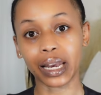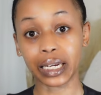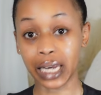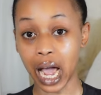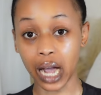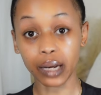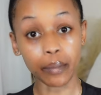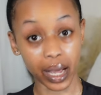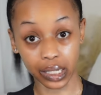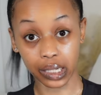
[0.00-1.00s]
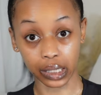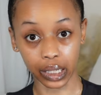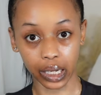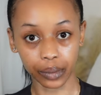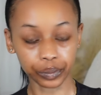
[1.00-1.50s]
at a 9
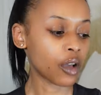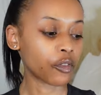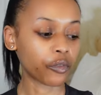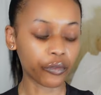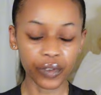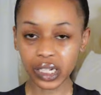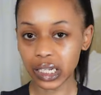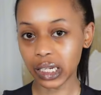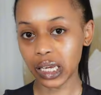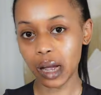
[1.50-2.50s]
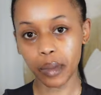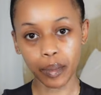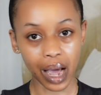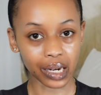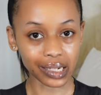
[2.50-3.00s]
mentally. Physically, I'm
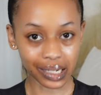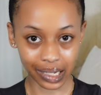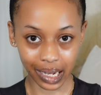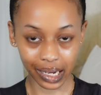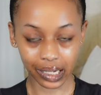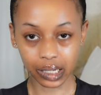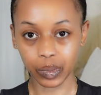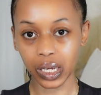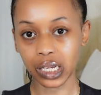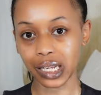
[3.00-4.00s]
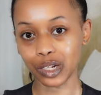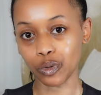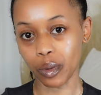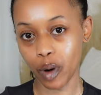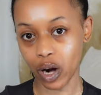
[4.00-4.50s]
about a 6 because I
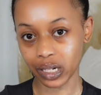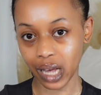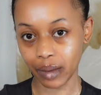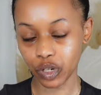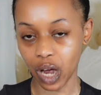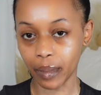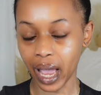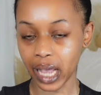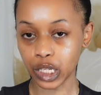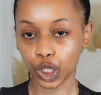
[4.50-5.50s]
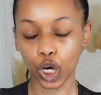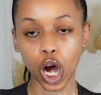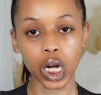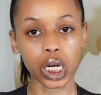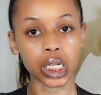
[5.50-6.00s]
do a part-time job at
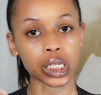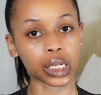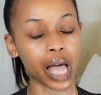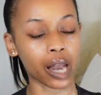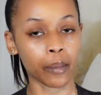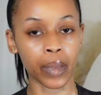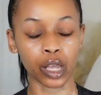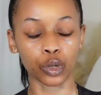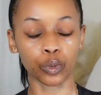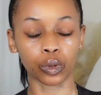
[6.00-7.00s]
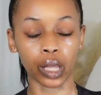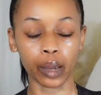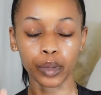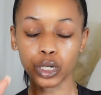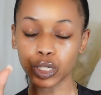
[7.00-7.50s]
Instacart and it's a lot of manual
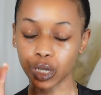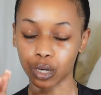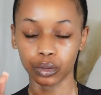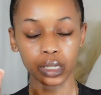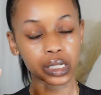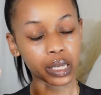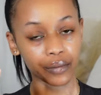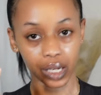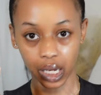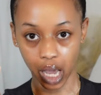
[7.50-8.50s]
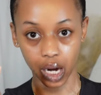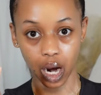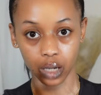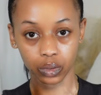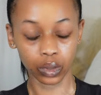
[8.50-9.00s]
labor, so it's giving
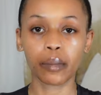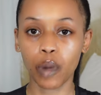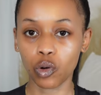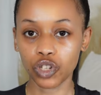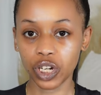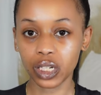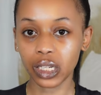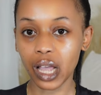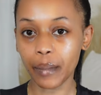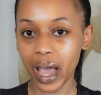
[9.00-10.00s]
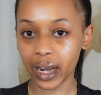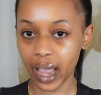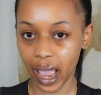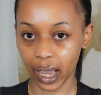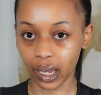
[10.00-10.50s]
ghetto. Emotionally, I'm at an
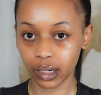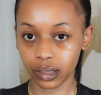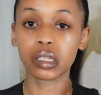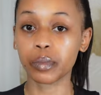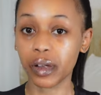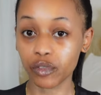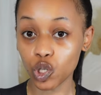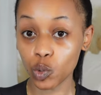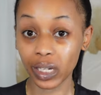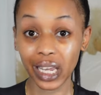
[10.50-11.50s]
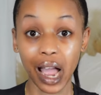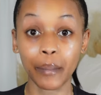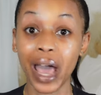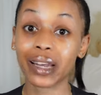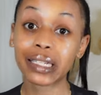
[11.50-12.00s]
8. Spiritually,
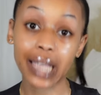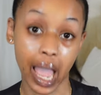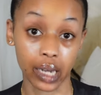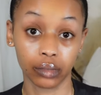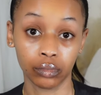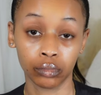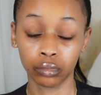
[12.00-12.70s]
I'm at a 10.